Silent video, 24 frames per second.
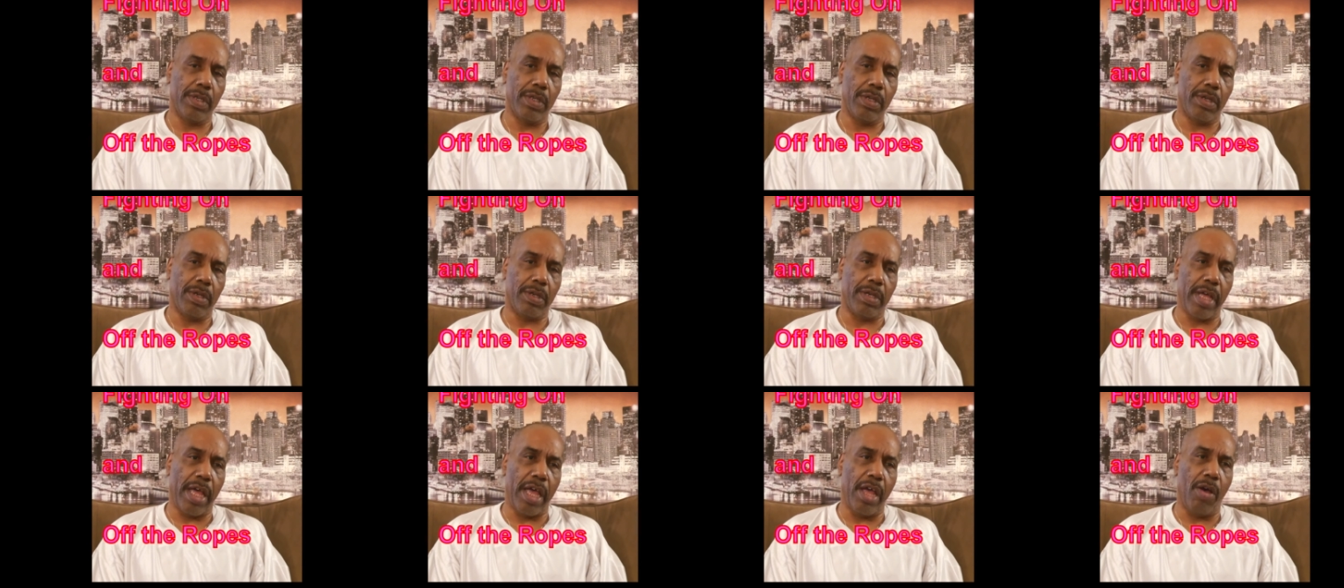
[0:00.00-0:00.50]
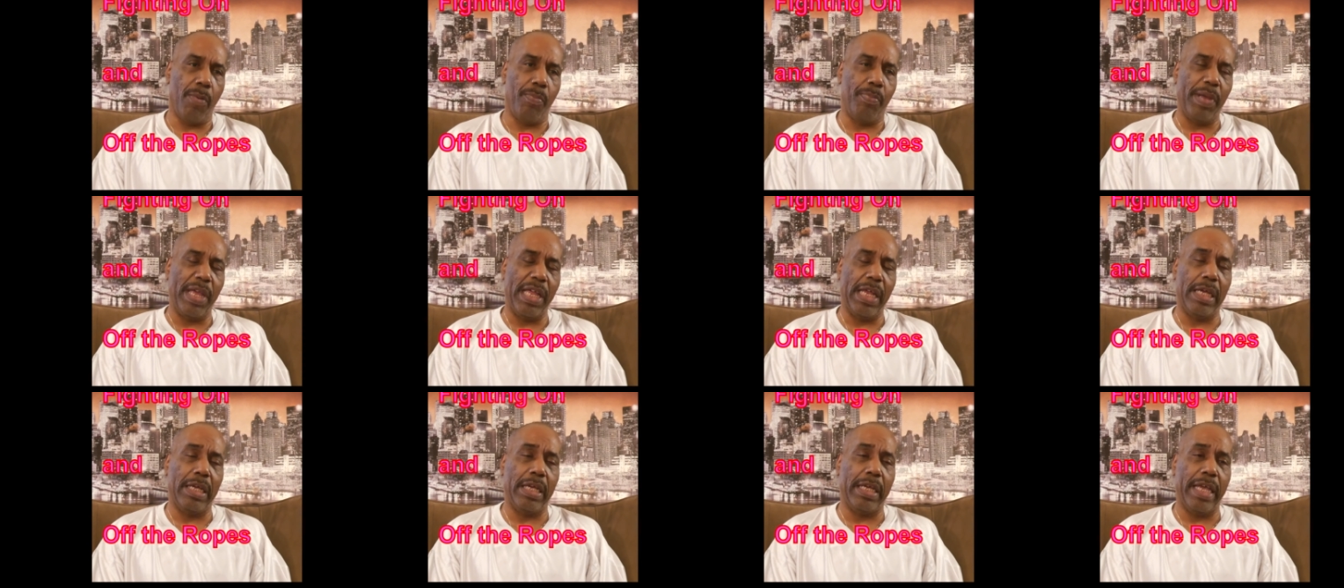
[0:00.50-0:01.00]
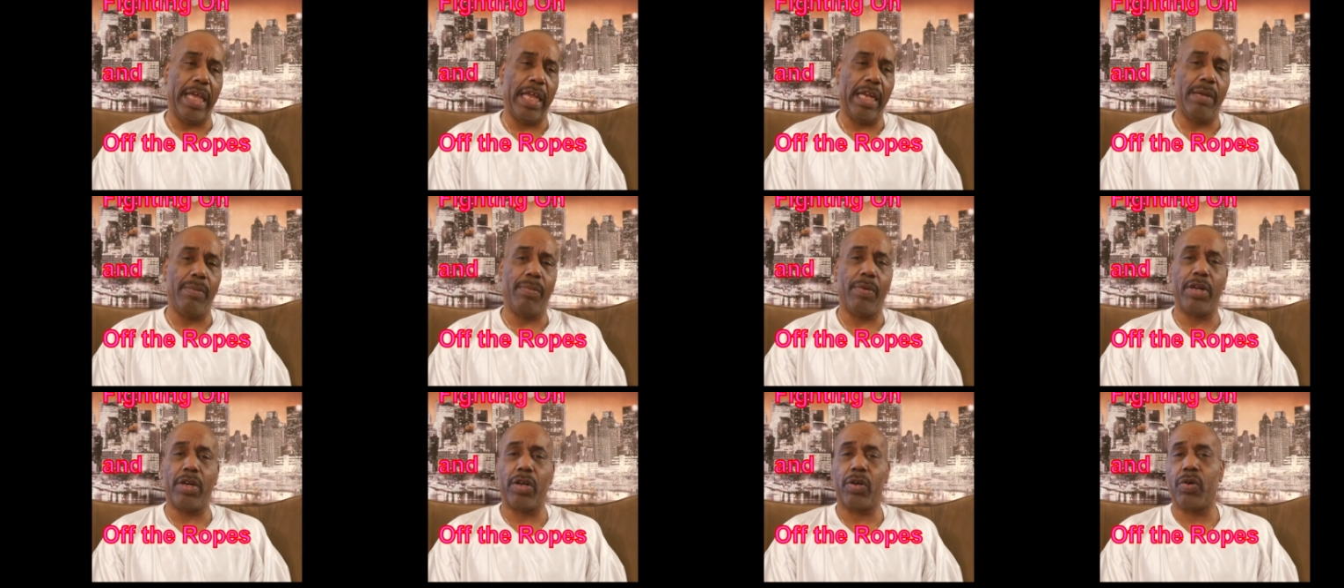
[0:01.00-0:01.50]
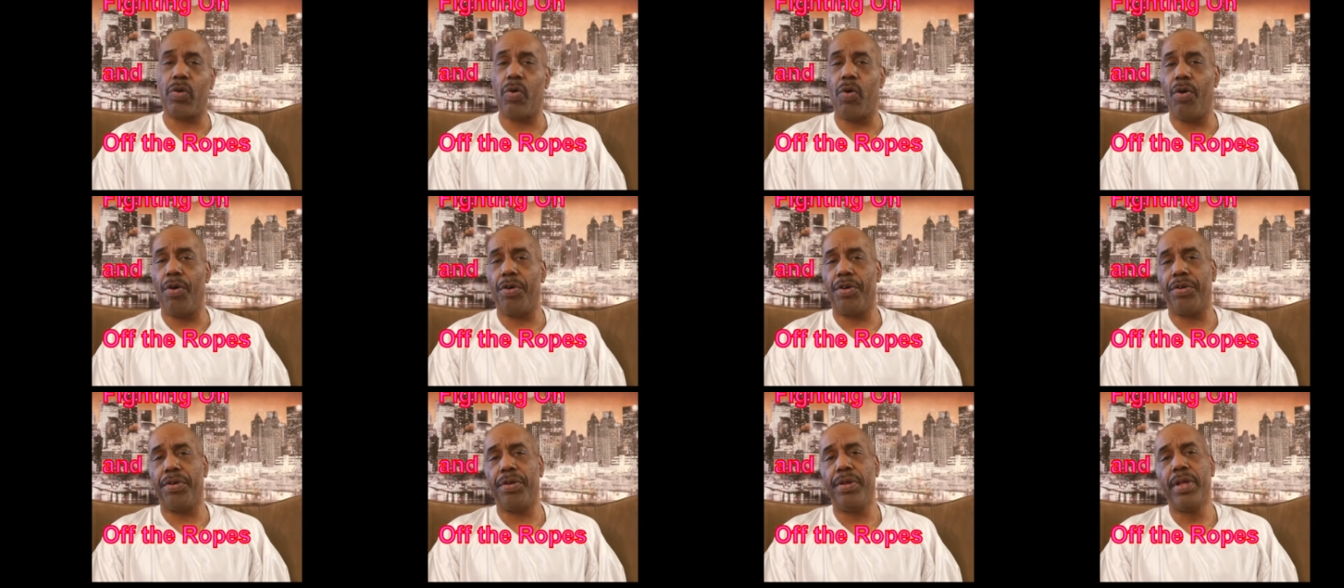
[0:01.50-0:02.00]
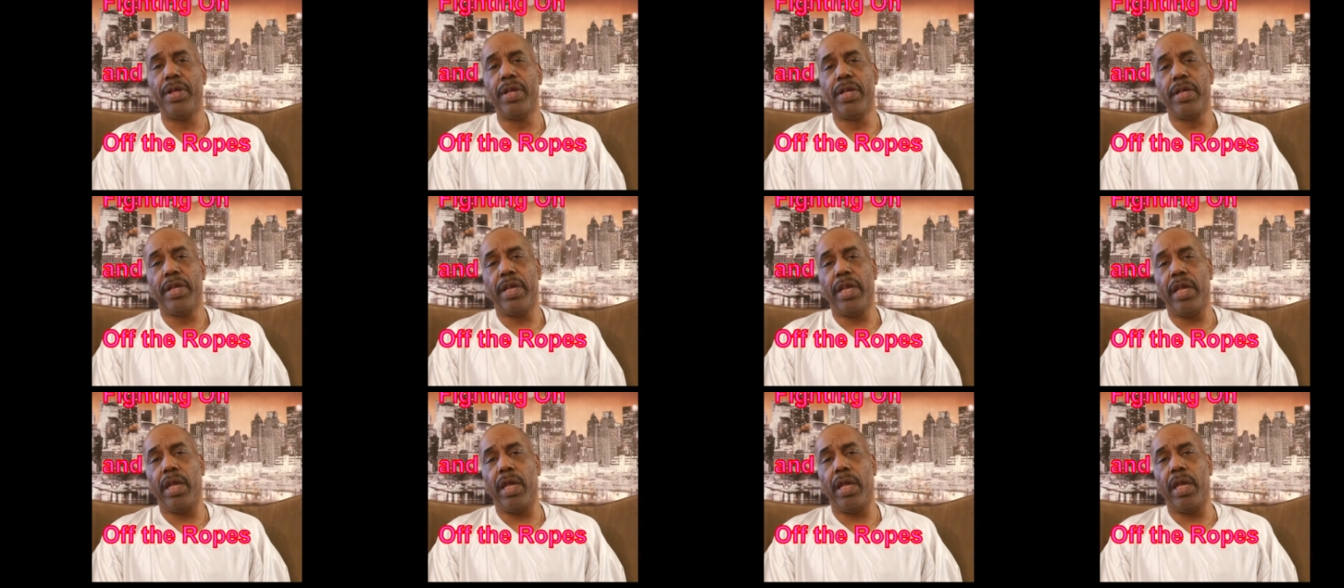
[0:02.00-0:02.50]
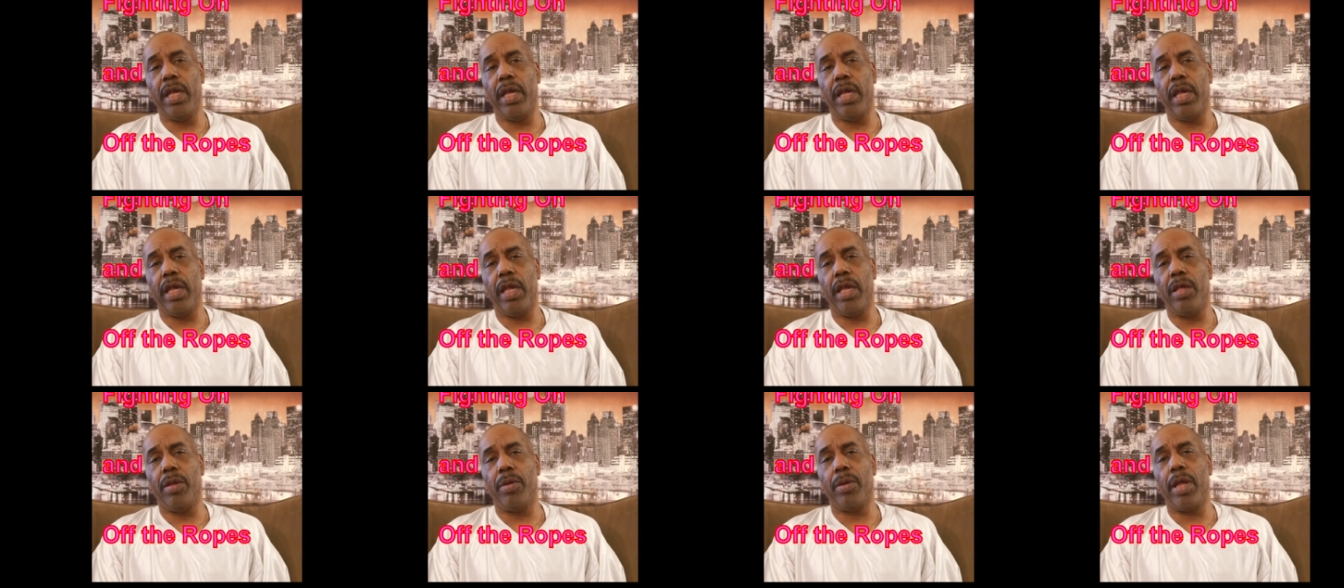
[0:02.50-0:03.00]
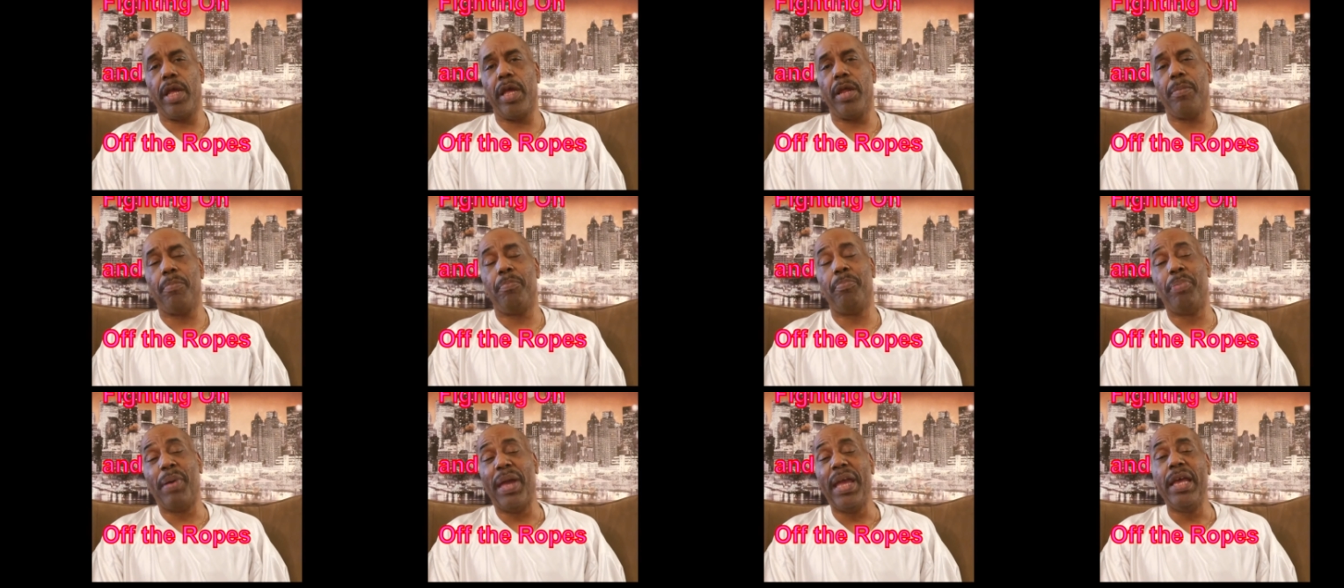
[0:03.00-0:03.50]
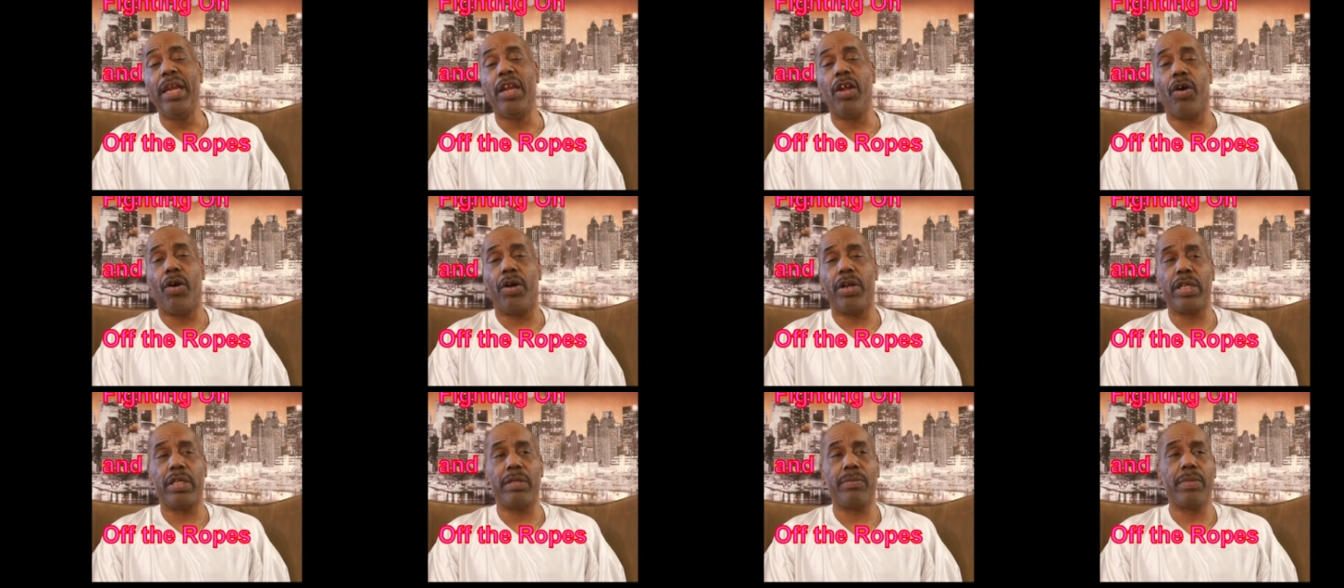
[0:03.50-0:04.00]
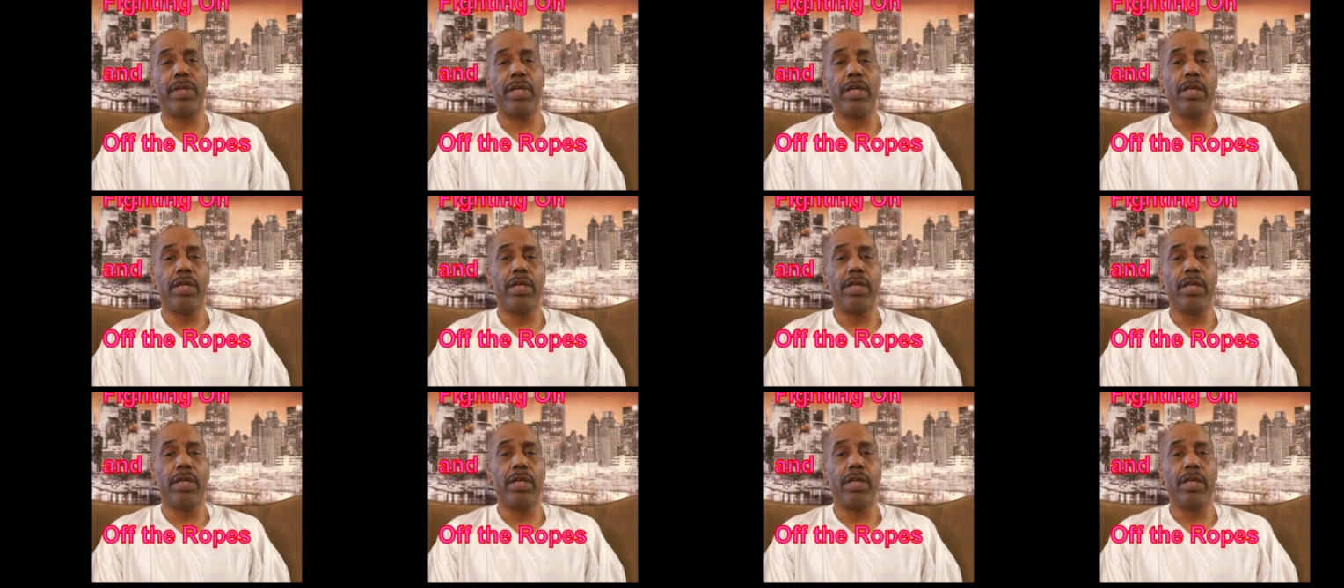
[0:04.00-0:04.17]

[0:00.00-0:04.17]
Okay, or get him on the corner and beat on him.